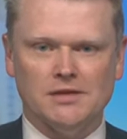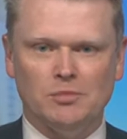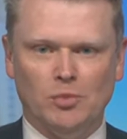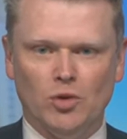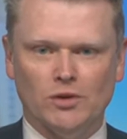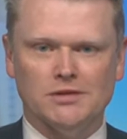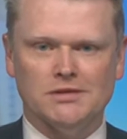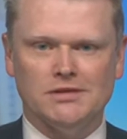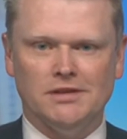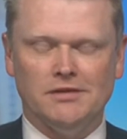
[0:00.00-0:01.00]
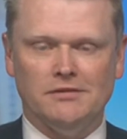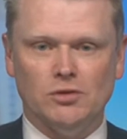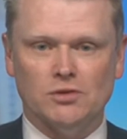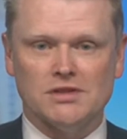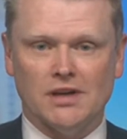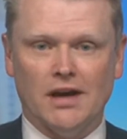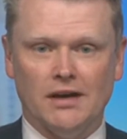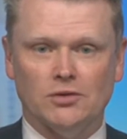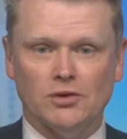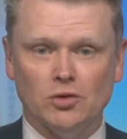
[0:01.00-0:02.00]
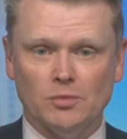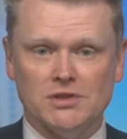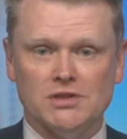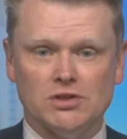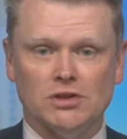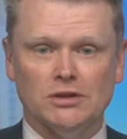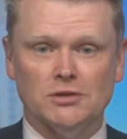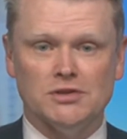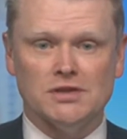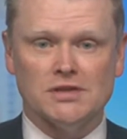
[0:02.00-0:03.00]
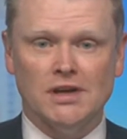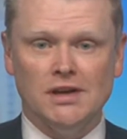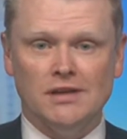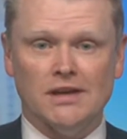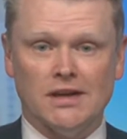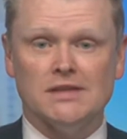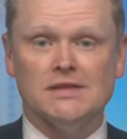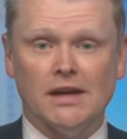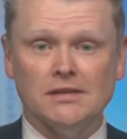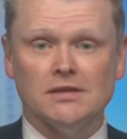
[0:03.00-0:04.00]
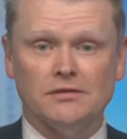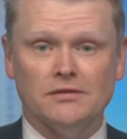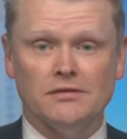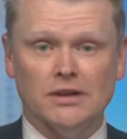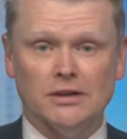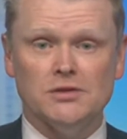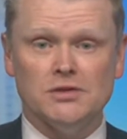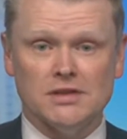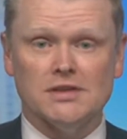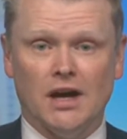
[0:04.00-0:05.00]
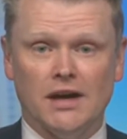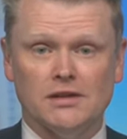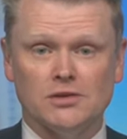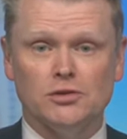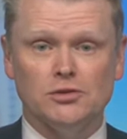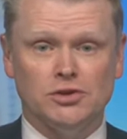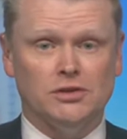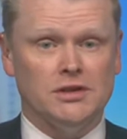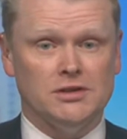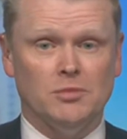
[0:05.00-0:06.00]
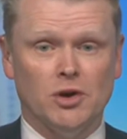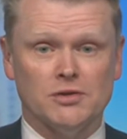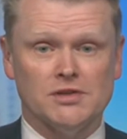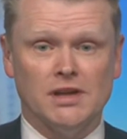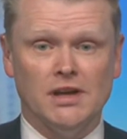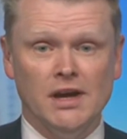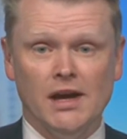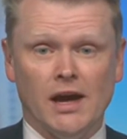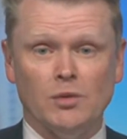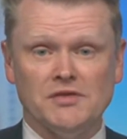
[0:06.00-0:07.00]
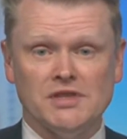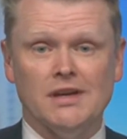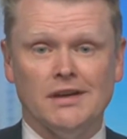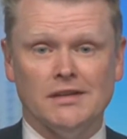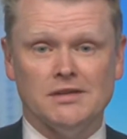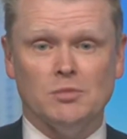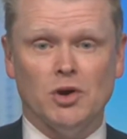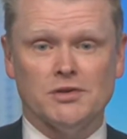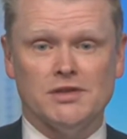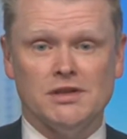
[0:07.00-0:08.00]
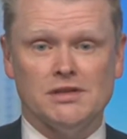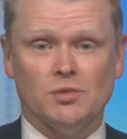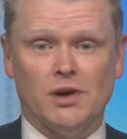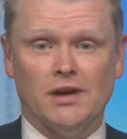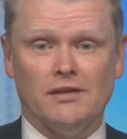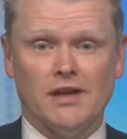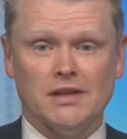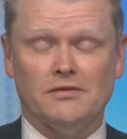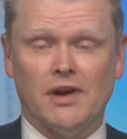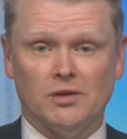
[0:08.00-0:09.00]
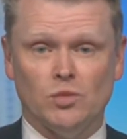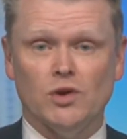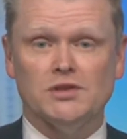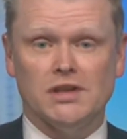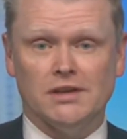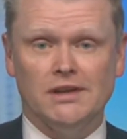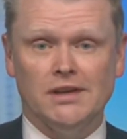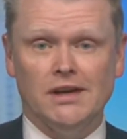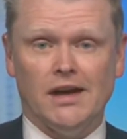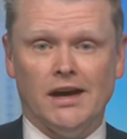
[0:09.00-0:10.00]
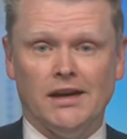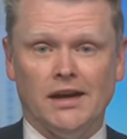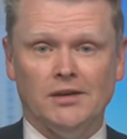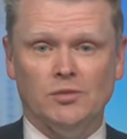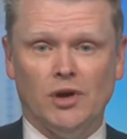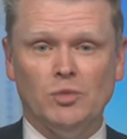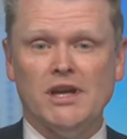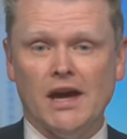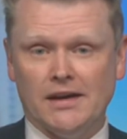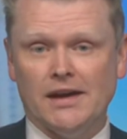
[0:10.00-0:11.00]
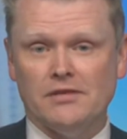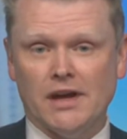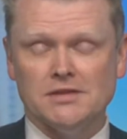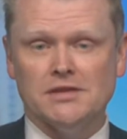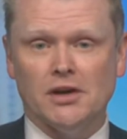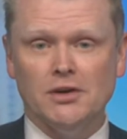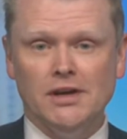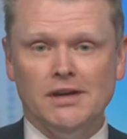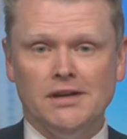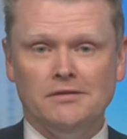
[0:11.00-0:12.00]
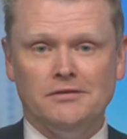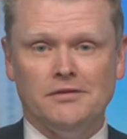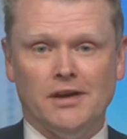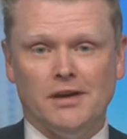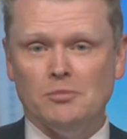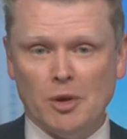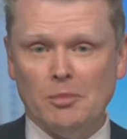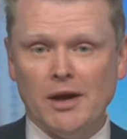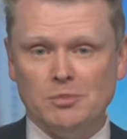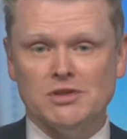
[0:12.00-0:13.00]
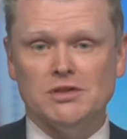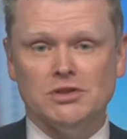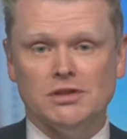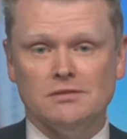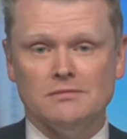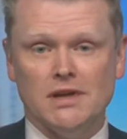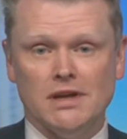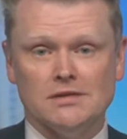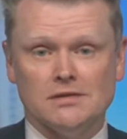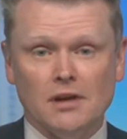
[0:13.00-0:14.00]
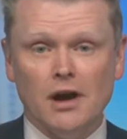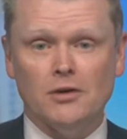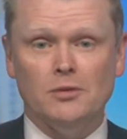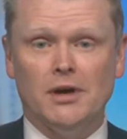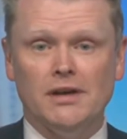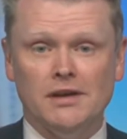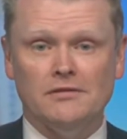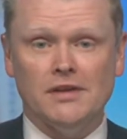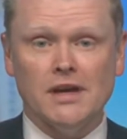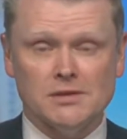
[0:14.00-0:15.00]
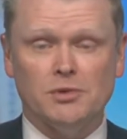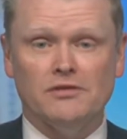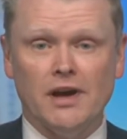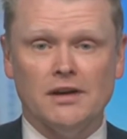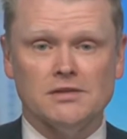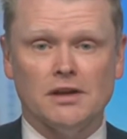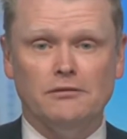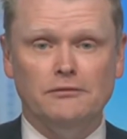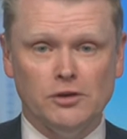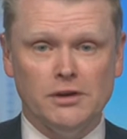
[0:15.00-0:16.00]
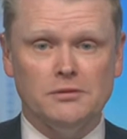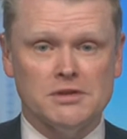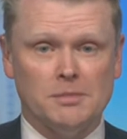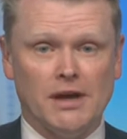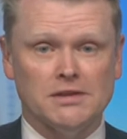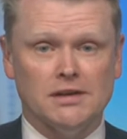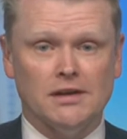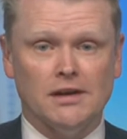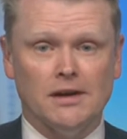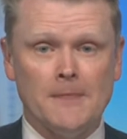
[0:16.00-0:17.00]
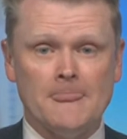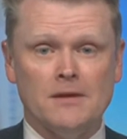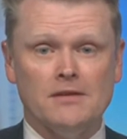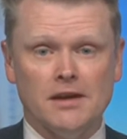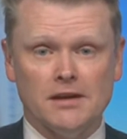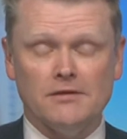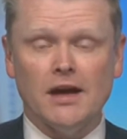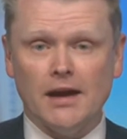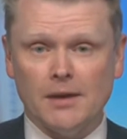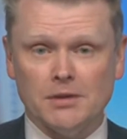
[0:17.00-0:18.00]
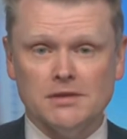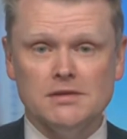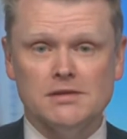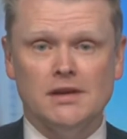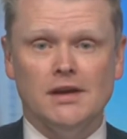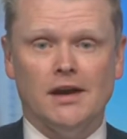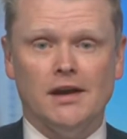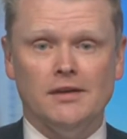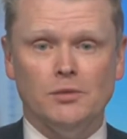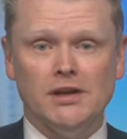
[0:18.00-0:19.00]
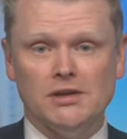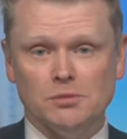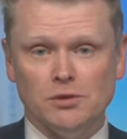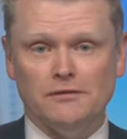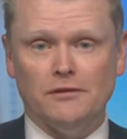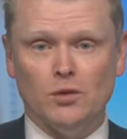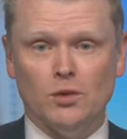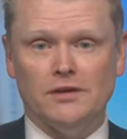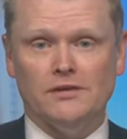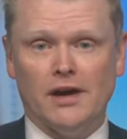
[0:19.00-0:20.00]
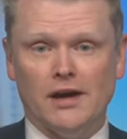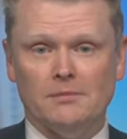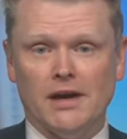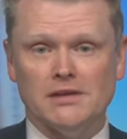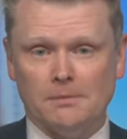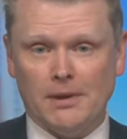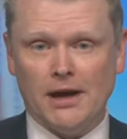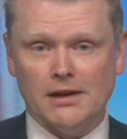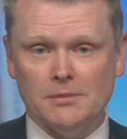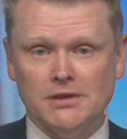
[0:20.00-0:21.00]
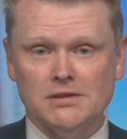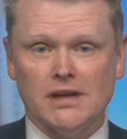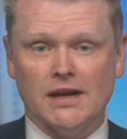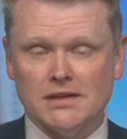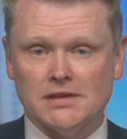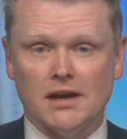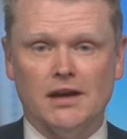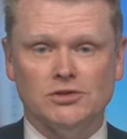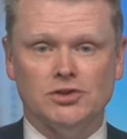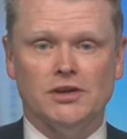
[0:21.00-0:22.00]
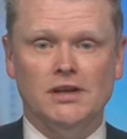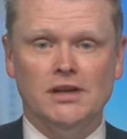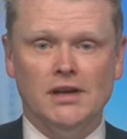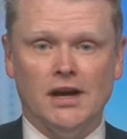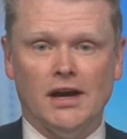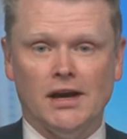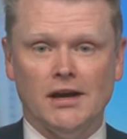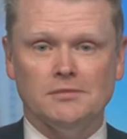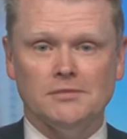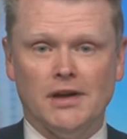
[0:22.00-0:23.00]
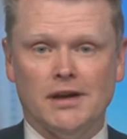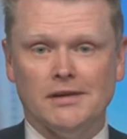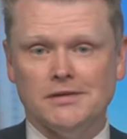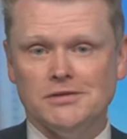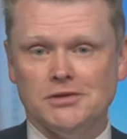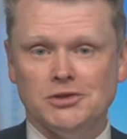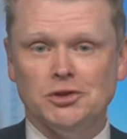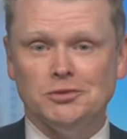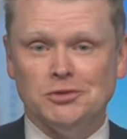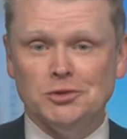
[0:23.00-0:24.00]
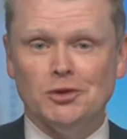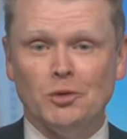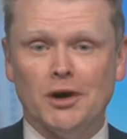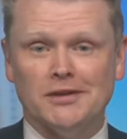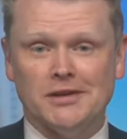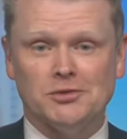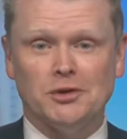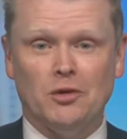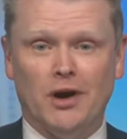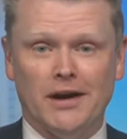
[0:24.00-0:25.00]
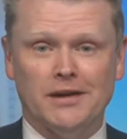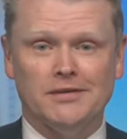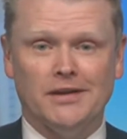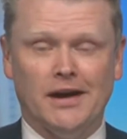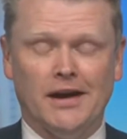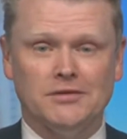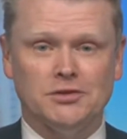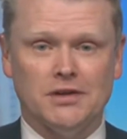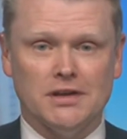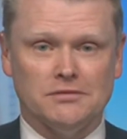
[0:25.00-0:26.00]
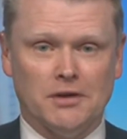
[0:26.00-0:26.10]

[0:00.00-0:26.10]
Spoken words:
important. If your side or your position loses, the consent of the losing side is crucial in a democracy, and we've seen in other democracies where that's found wanting, and we can't have that. So if my position is no, but if yes prevails, I'll fully respect it, and I think if that happens, then we need to move forward as a parliament and as a country to do the work that's required after a yes vote.